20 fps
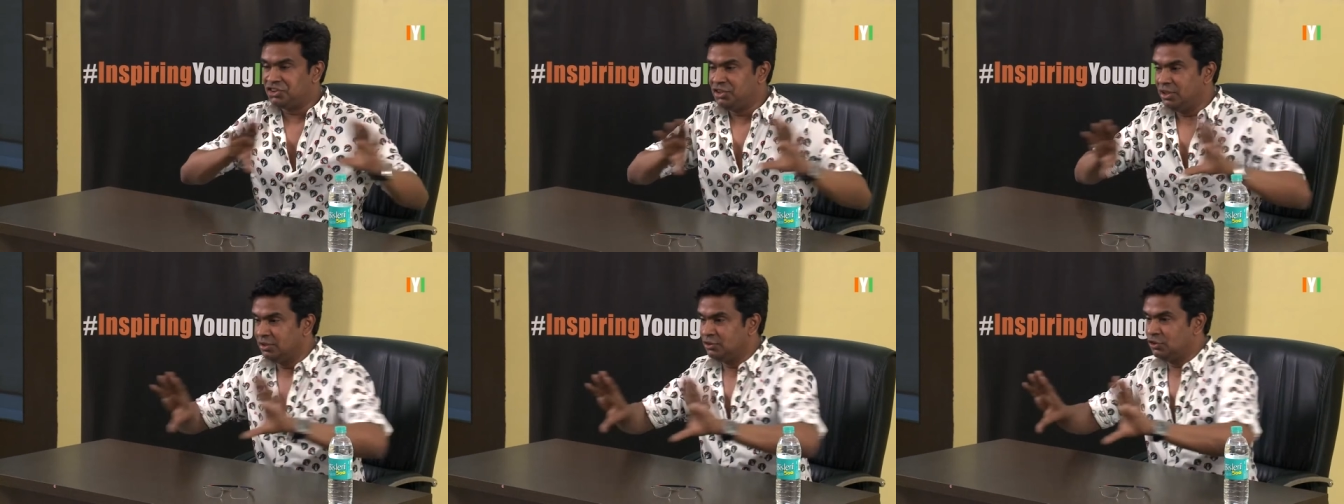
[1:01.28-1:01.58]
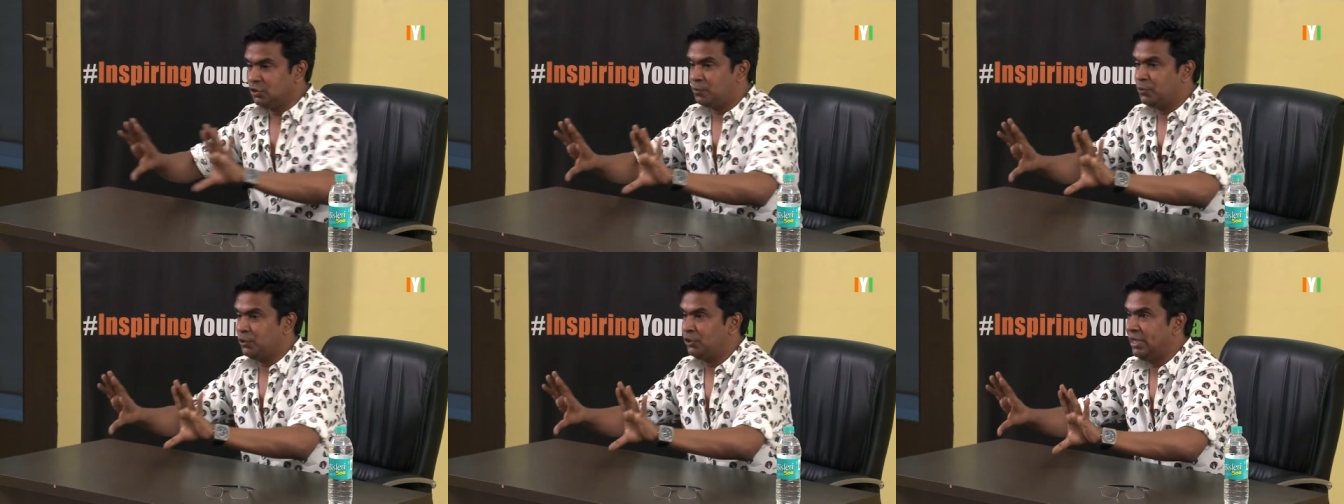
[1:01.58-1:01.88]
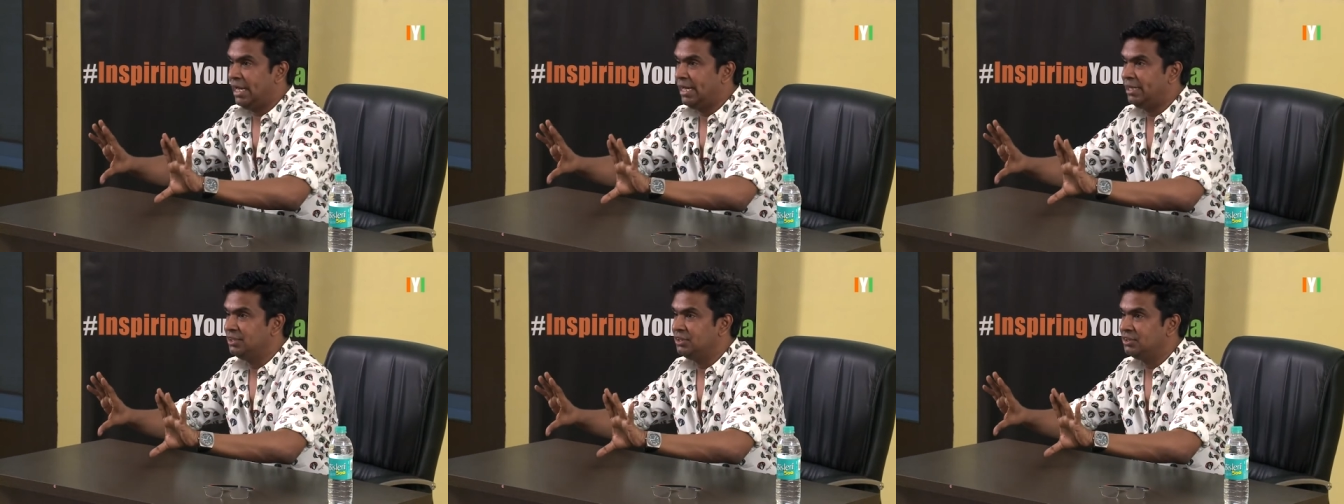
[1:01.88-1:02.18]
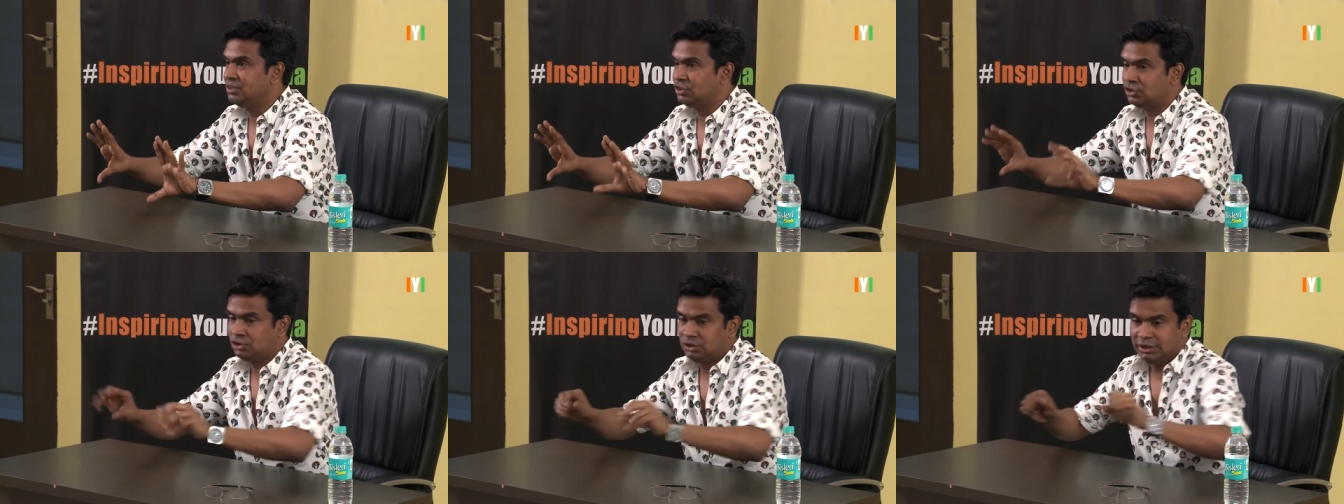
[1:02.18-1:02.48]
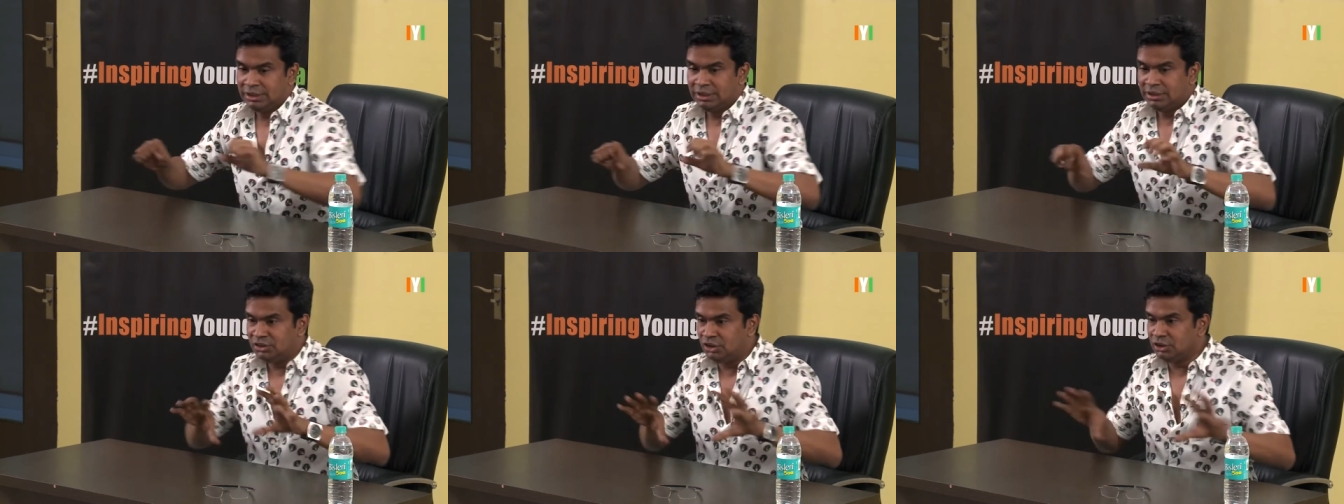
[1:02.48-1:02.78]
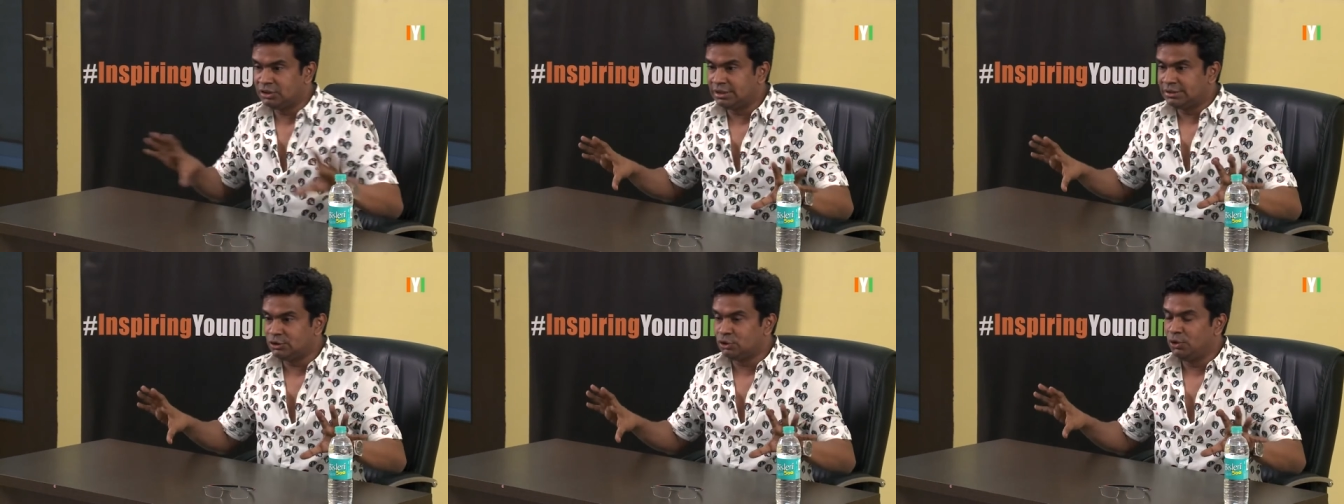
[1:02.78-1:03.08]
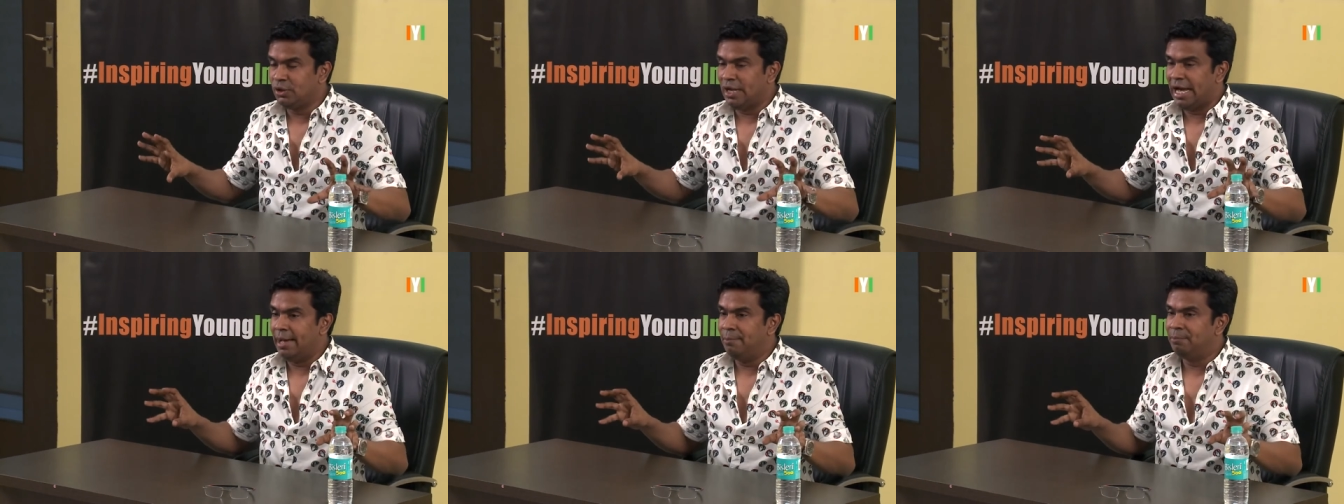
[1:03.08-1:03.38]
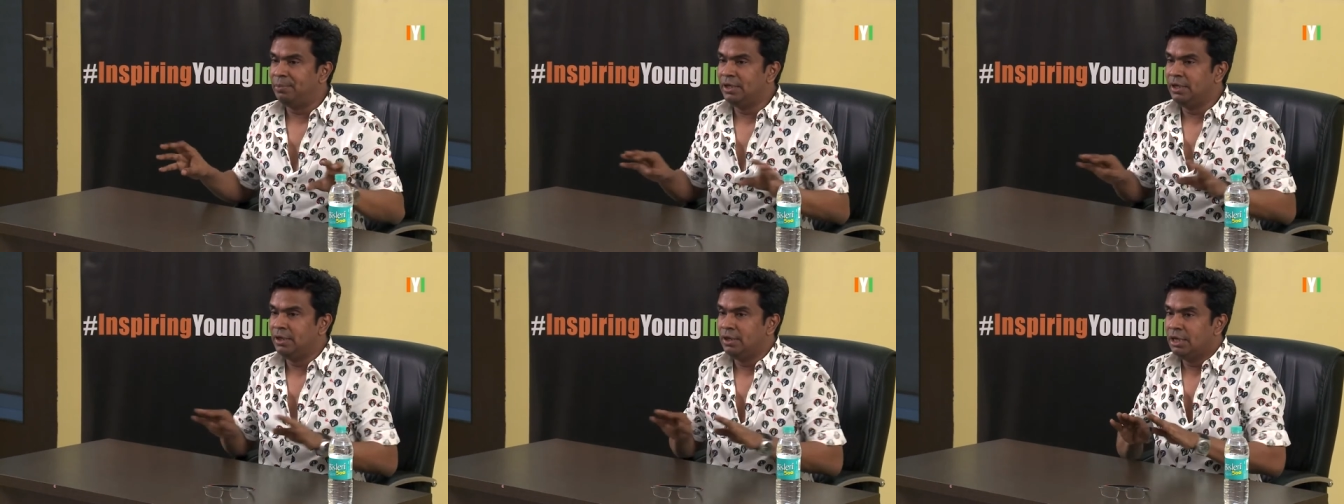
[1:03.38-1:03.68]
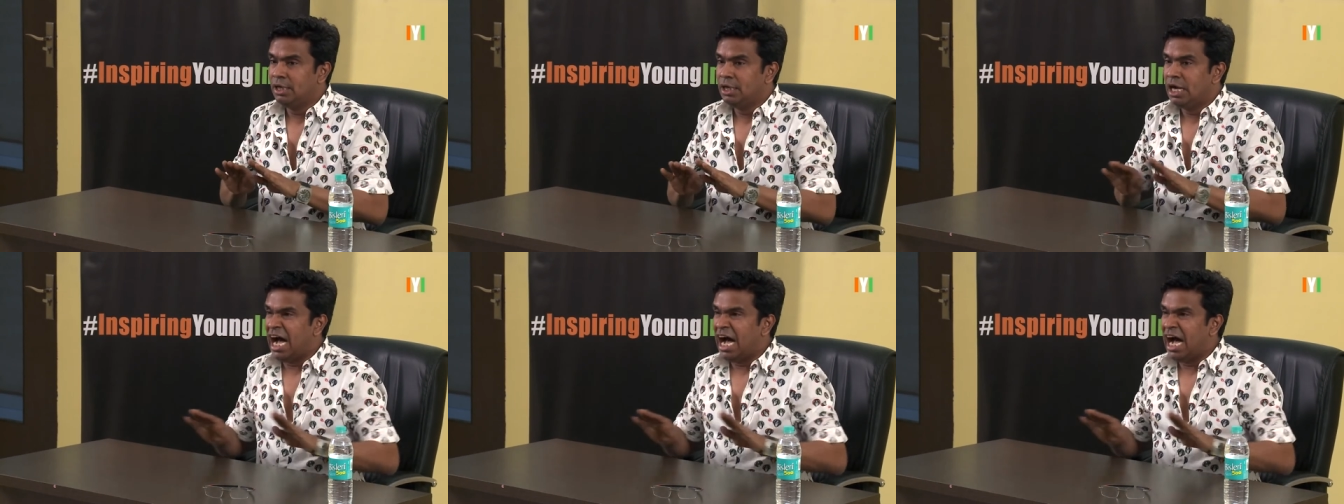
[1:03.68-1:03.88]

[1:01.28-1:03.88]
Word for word: Here's your protagonist. This is going to happen.